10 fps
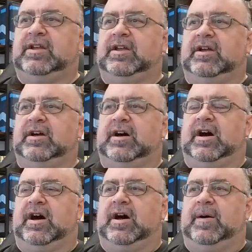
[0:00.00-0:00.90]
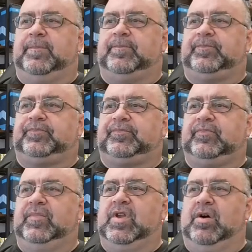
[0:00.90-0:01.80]
No,
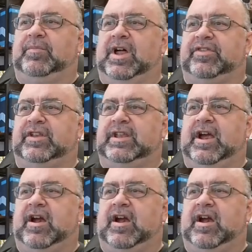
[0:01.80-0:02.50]
nothing there.